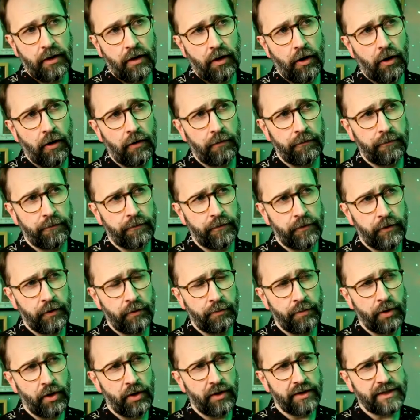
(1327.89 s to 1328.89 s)
of the
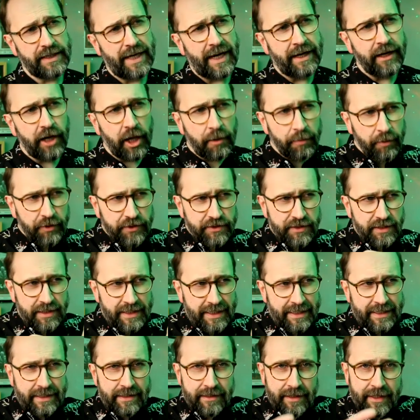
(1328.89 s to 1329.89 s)
pot and up onto the